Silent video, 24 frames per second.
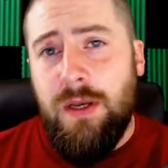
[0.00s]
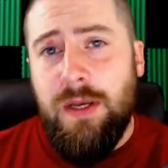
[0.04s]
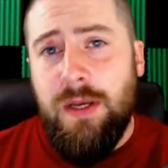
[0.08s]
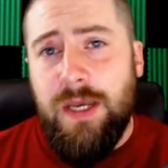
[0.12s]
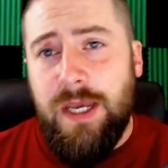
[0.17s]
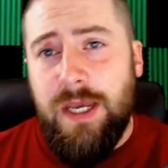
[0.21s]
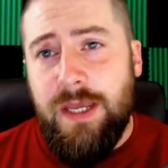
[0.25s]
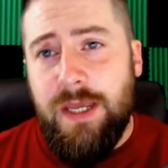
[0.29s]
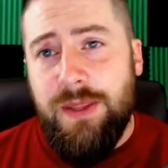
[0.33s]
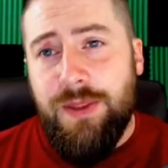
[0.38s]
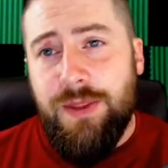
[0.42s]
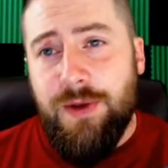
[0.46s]

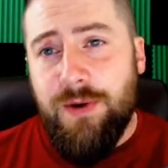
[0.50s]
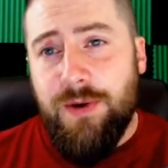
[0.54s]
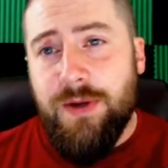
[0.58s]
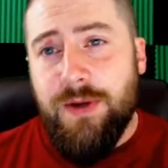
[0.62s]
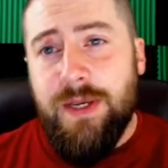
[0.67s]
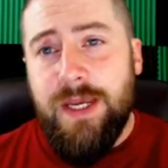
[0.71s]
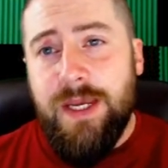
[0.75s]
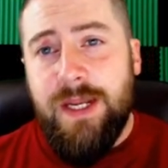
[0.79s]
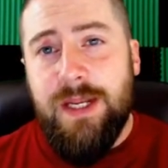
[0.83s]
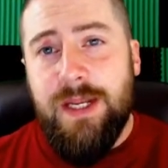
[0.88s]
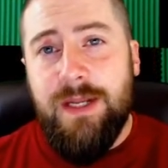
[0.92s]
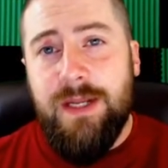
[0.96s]
and they're
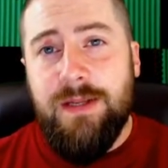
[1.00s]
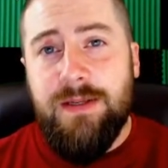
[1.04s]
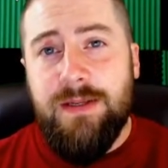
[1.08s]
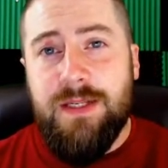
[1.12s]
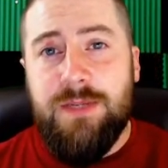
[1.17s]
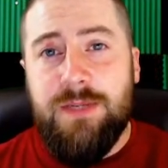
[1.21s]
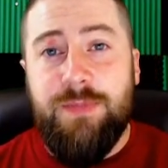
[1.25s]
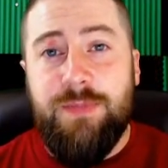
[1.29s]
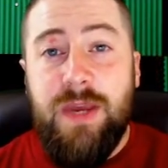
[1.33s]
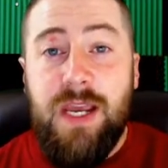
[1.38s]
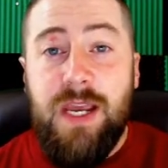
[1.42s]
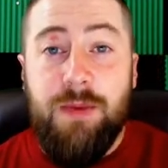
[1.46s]
getting
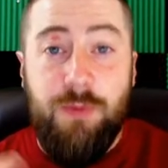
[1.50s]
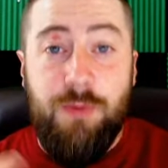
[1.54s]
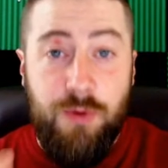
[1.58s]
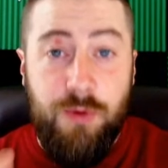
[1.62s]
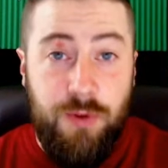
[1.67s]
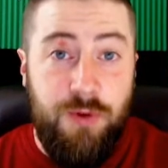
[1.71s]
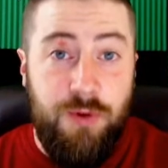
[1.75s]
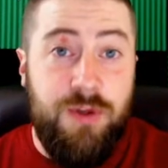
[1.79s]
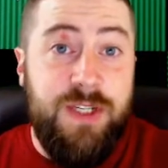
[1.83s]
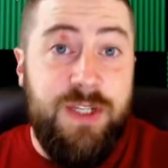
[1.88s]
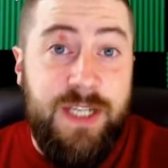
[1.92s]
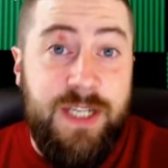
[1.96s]
spam or
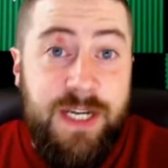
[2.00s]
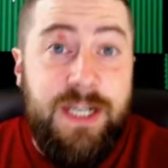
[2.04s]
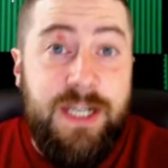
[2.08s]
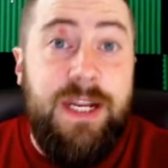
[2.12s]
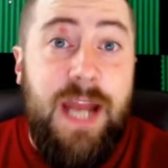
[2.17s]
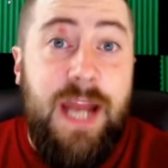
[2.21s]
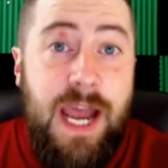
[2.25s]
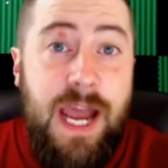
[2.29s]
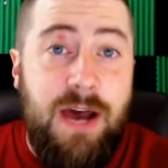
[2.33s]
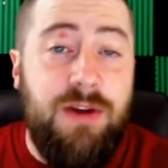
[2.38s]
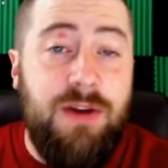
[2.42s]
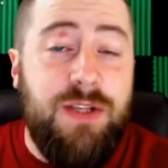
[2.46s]
they're sending
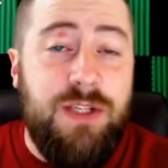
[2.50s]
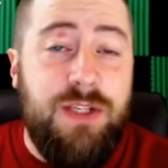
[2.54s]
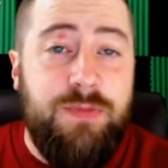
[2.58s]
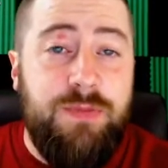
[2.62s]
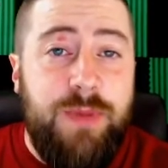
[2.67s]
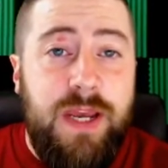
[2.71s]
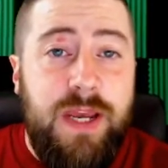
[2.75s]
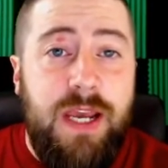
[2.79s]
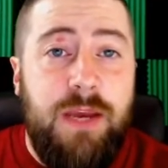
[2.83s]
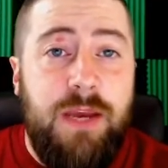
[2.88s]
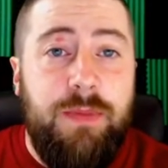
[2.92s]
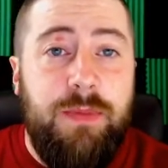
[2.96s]
out
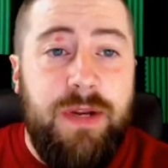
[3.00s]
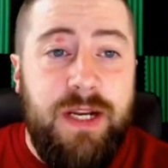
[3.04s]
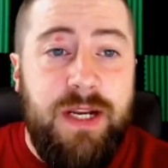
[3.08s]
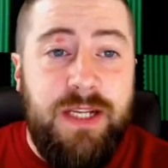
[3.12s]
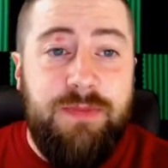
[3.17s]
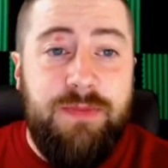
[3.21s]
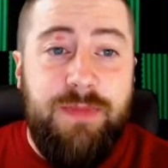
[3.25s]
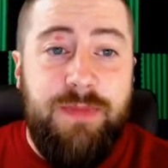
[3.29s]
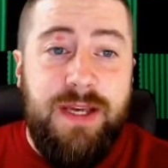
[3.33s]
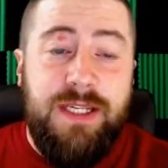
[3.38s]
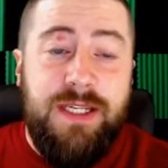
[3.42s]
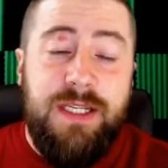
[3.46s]
spam, and
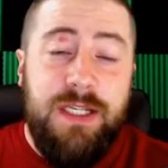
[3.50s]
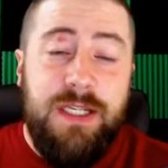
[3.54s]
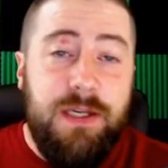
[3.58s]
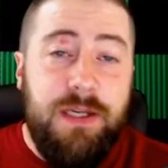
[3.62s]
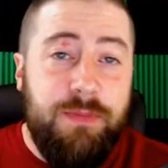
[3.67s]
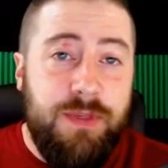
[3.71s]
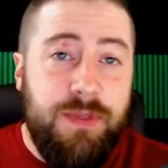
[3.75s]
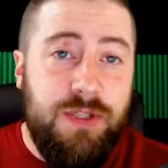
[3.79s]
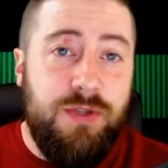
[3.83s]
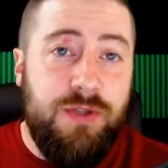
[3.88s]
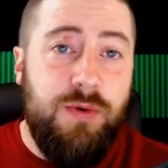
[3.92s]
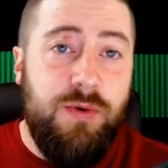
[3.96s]
it's messing
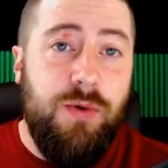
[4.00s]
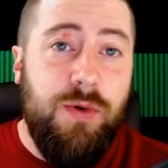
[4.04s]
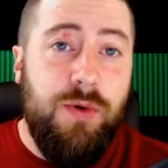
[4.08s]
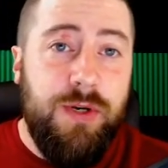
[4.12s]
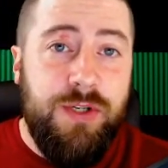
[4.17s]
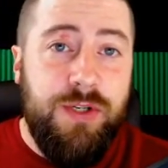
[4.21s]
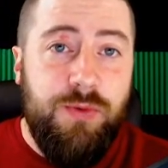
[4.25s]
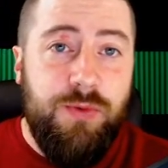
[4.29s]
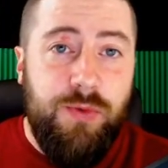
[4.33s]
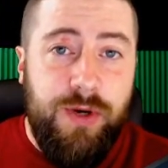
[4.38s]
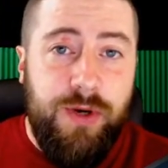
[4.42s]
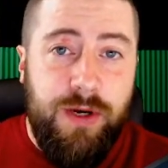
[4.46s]
up the score
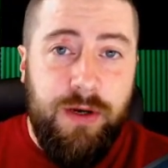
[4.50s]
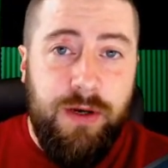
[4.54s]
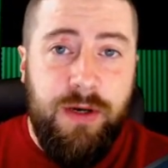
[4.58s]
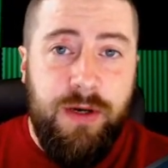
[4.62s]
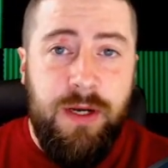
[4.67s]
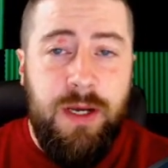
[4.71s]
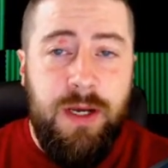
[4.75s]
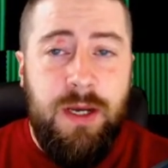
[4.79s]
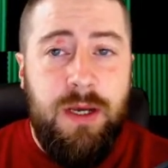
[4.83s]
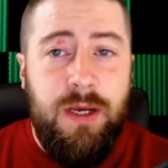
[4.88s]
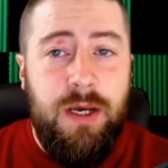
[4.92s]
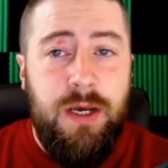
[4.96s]
to where
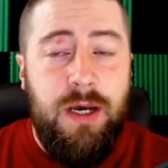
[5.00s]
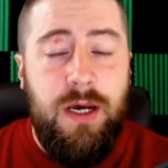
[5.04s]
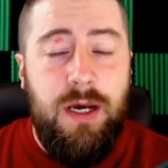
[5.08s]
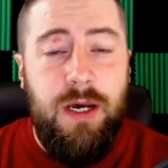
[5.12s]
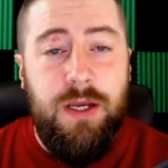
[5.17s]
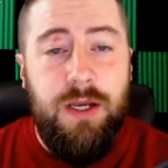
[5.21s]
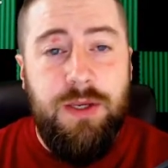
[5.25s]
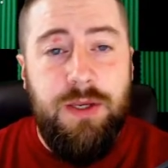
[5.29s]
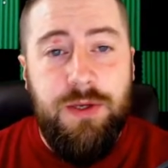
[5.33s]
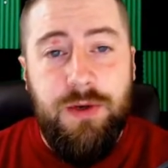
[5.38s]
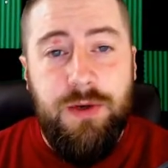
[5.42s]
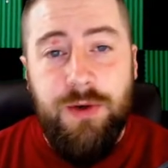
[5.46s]
uh,
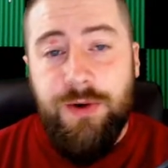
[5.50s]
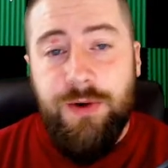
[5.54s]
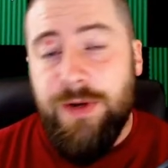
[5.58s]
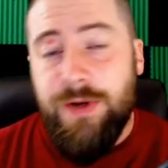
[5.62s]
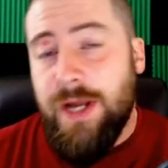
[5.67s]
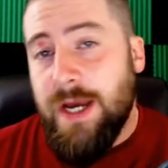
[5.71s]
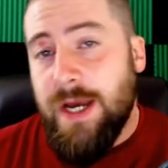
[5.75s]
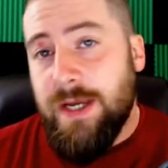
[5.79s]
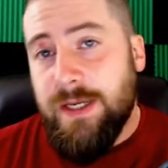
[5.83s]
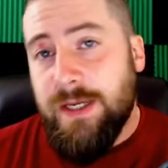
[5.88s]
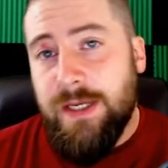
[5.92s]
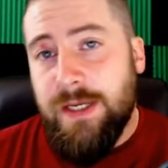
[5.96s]
you're
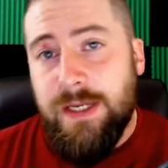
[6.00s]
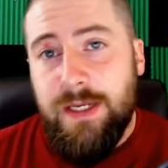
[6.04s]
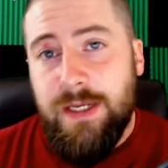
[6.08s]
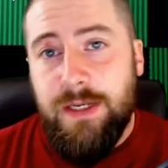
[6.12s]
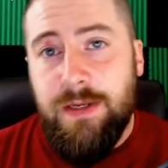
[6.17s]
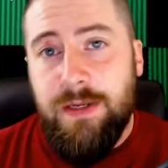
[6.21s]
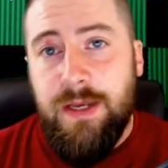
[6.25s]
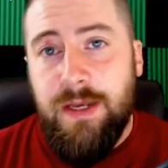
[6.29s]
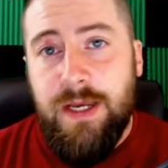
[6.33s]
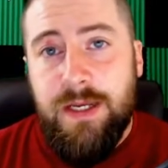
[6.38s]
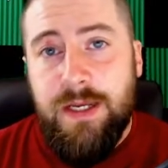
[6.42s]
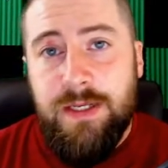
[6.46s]
not
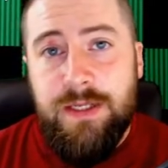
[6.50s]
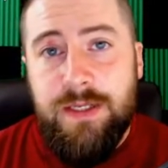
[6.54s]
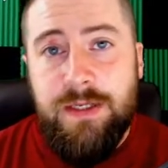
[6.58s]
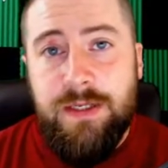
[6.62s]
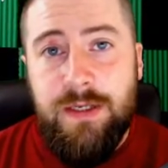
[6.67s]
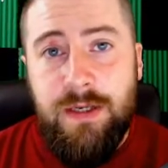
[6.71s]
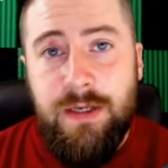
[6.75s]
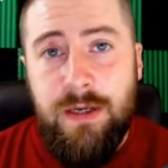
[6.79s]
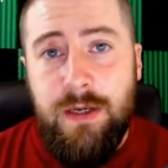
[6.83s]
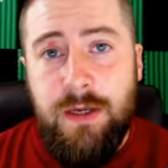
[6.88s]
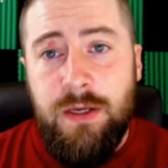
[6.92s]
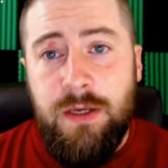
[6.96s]
getting as
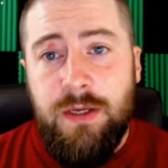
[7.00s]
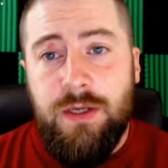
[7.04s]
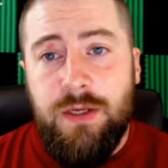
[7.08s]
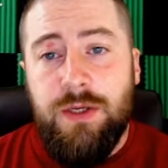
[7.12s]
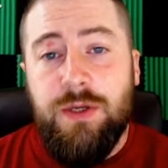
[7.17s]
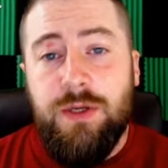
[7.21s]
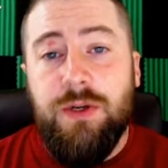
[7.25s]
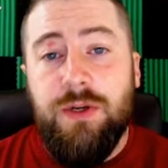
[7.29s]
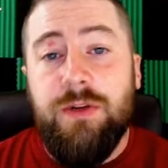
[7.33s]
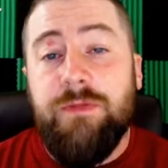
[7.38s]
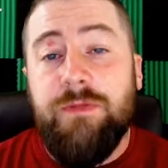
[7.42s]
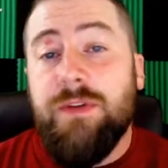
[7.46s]

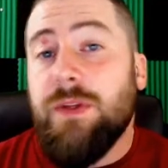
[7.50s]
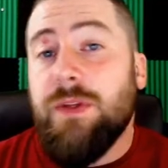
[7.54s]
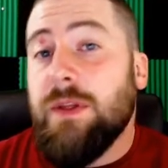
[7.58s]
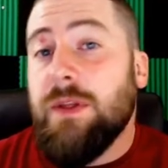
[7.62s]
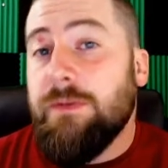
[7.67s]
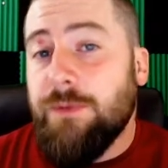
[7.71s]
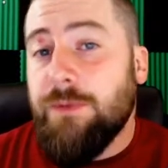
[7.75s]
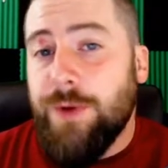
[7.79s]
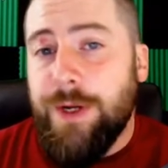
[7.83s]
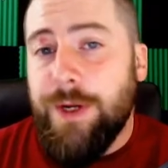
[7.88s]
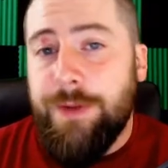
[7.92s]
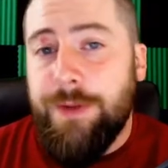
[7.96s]
good of
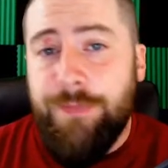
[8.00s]
delivery.